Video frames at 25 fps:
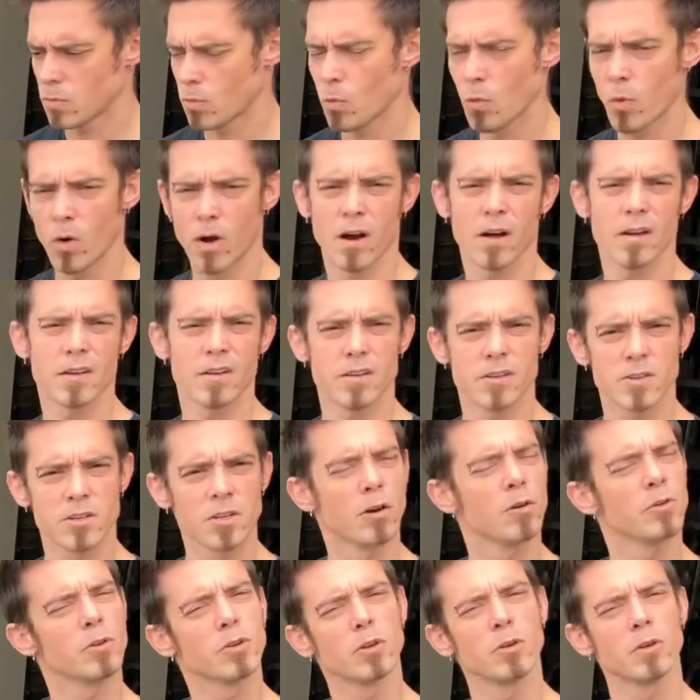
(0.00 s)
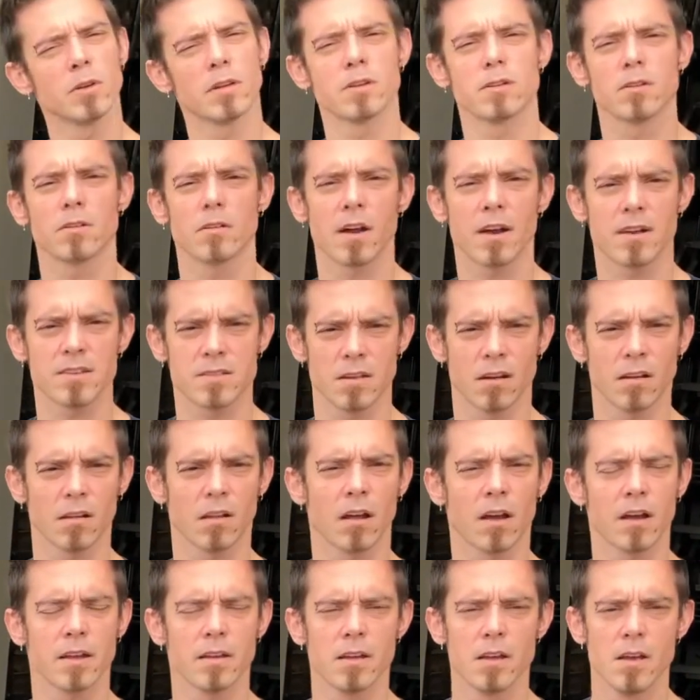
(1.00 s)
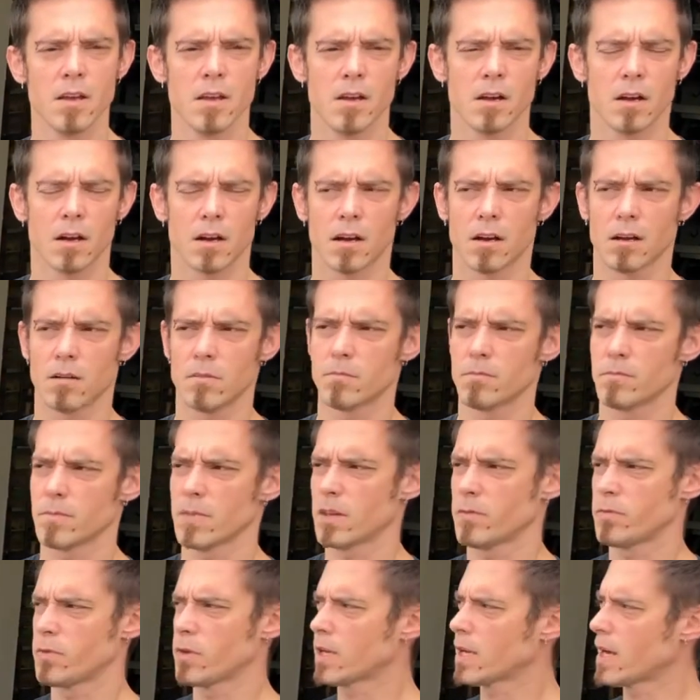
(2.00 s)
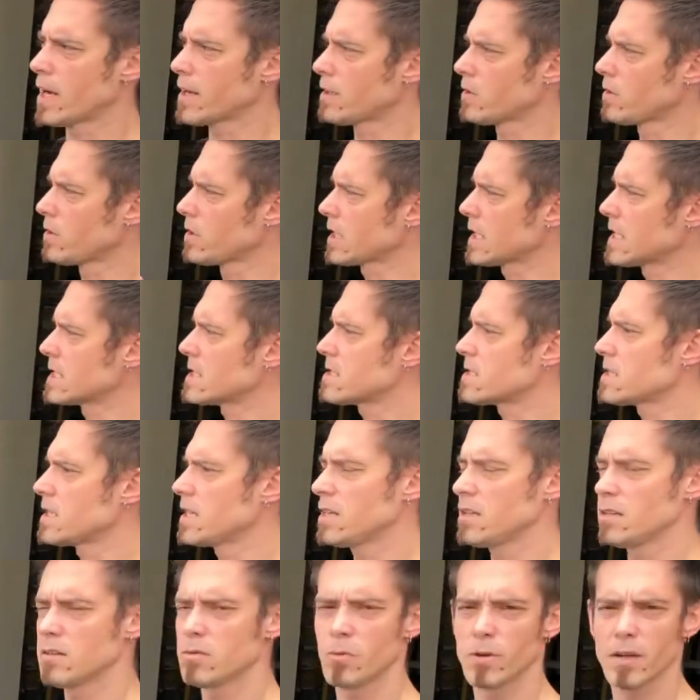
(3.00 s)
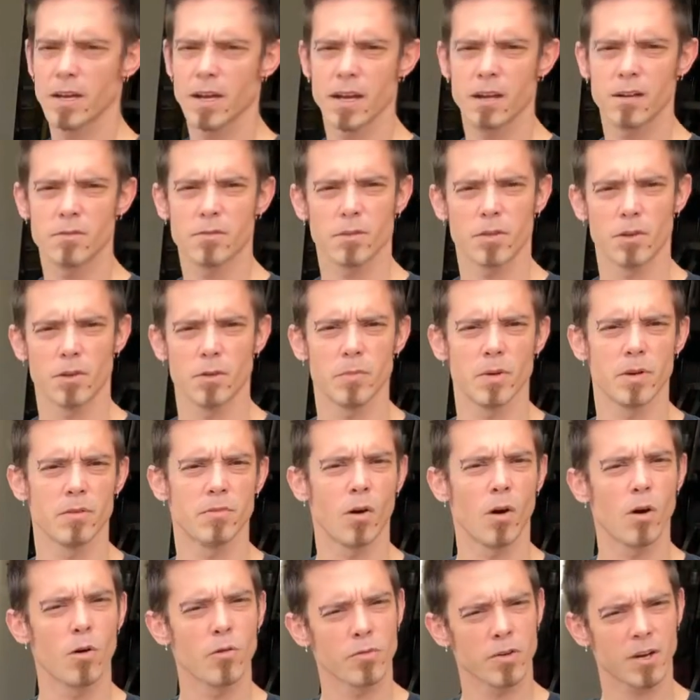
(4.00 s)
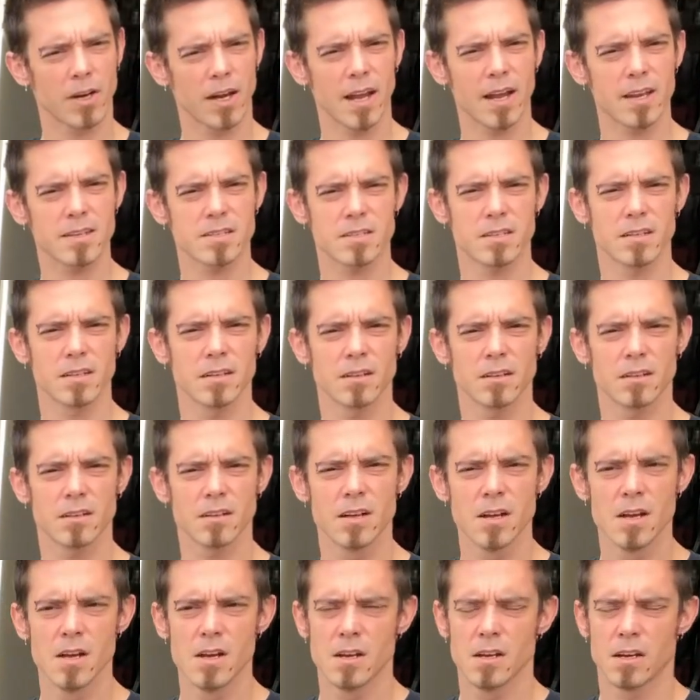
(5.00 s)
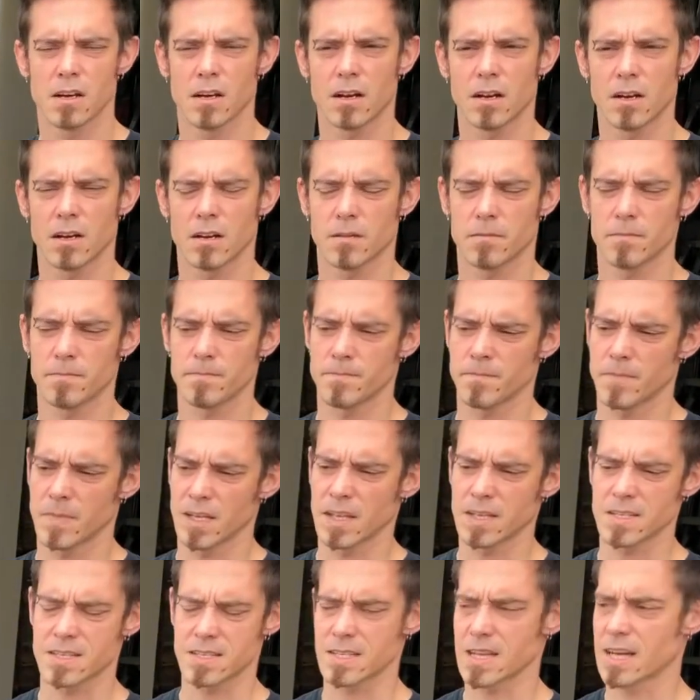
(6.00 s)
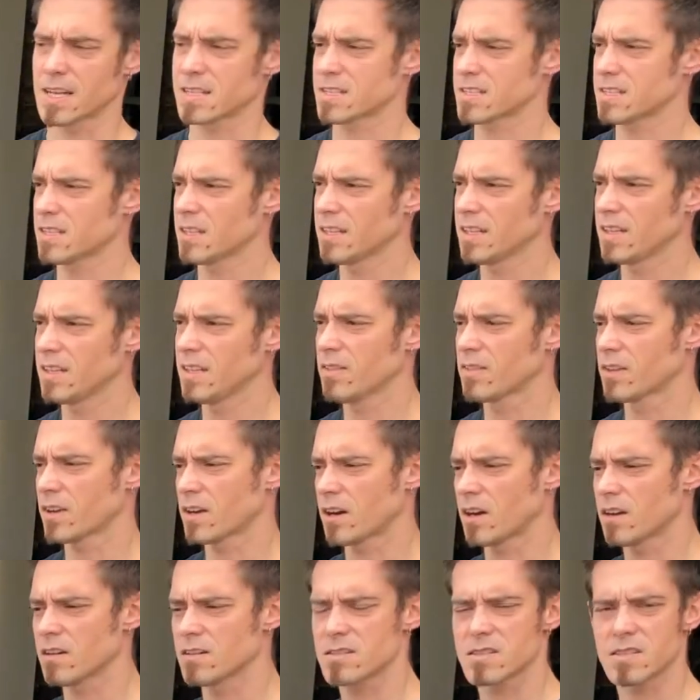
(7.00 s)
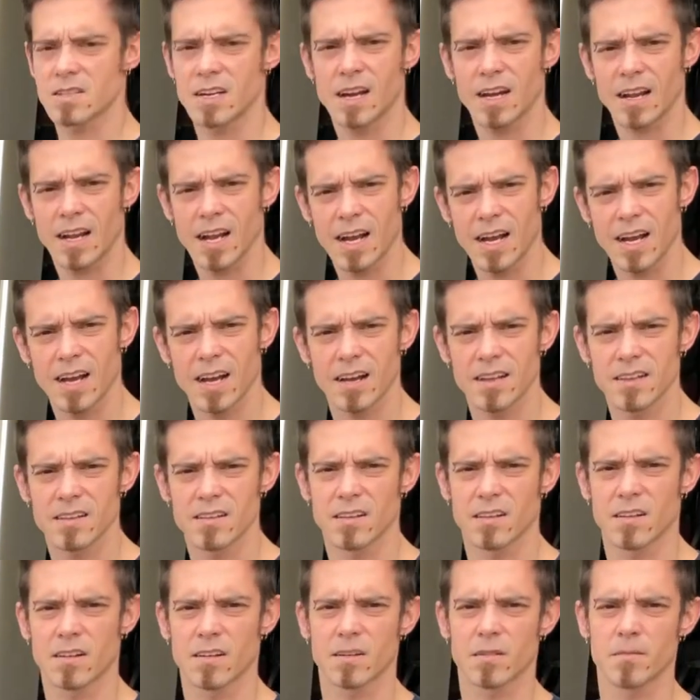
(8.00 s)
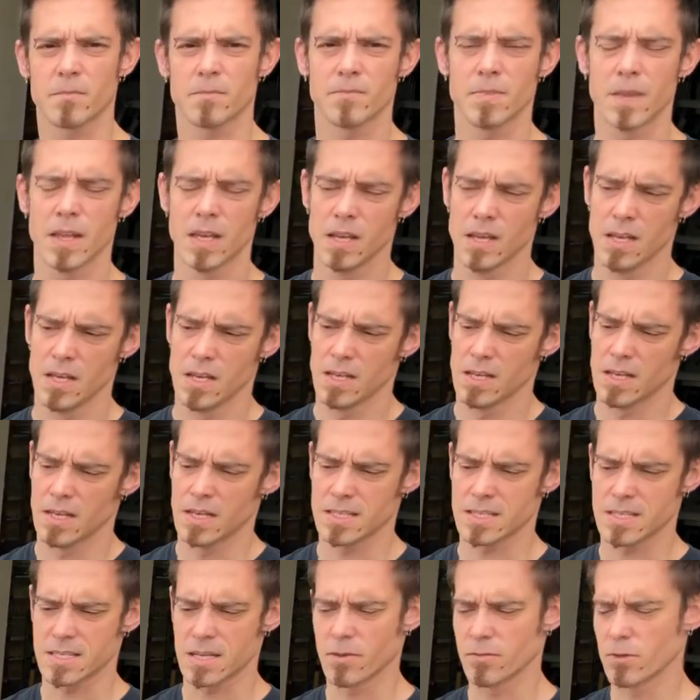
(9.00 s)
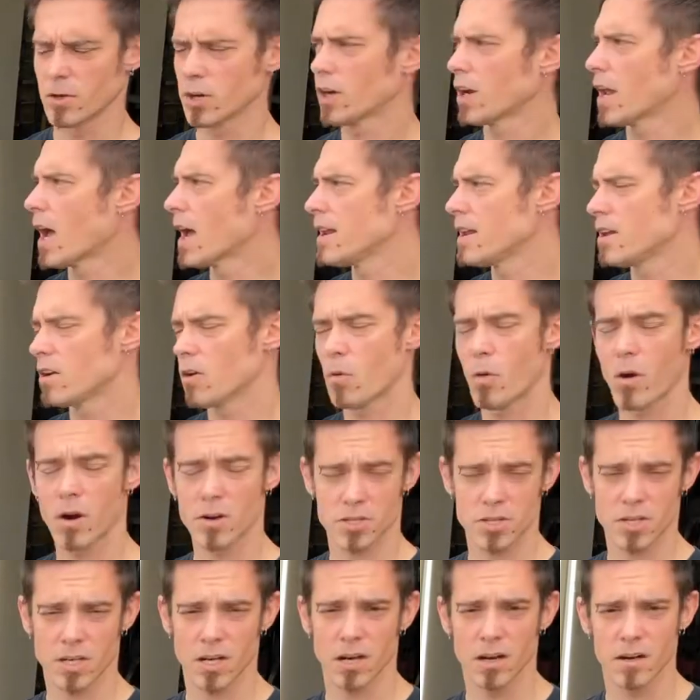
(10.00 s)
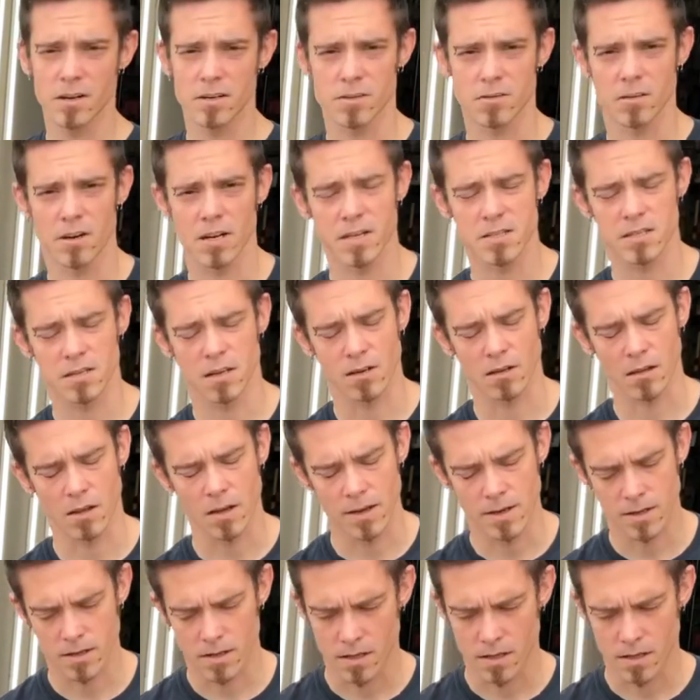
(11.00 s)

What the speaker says: One, don't do it in direct sunlight. If you kind of look and see, we have a little bit of an overcast here. It's not sunny, the car's not hot. It's never a good idea to wash a car in direct sunlight.